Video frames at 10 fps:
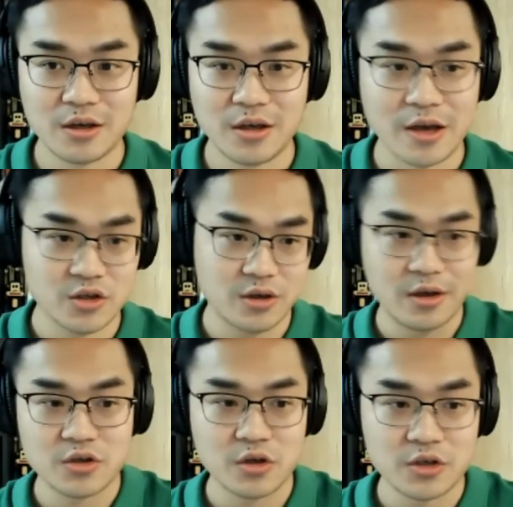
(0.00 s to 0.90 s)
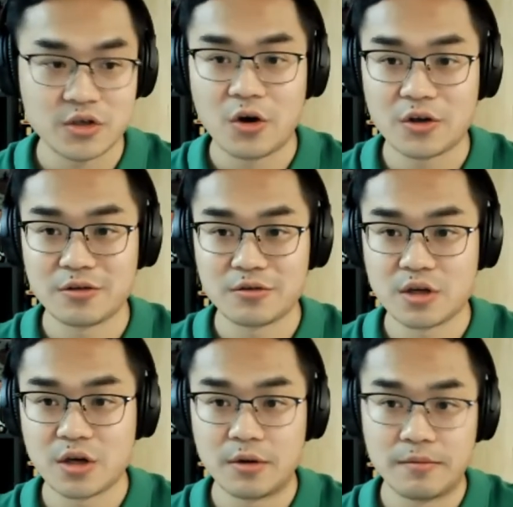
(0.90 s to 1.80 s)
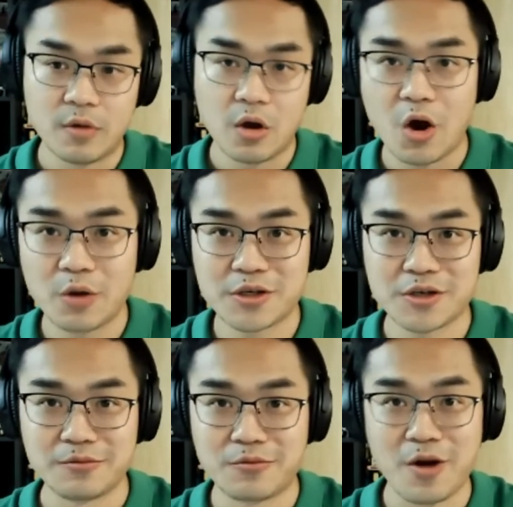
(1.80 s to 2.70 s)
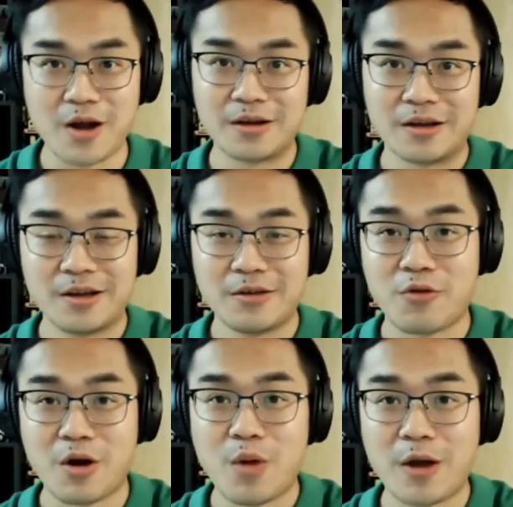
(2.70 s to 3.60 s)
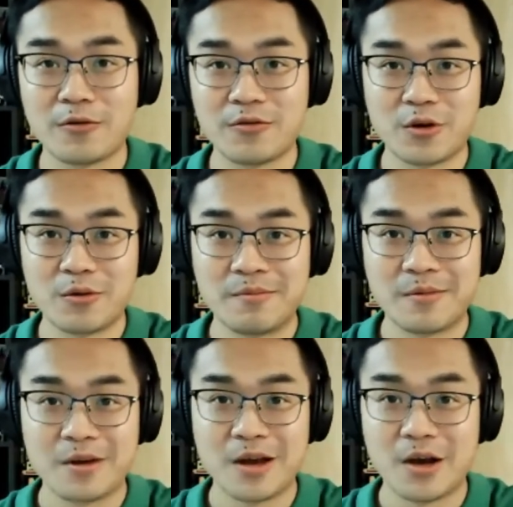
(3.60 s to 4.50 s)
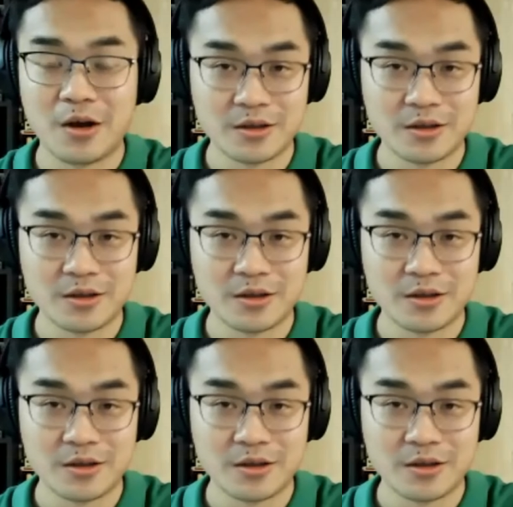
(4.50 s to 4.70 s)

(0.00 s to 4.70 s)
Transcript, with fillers: Yes, it's, it's yes. also the option from from one of your uh,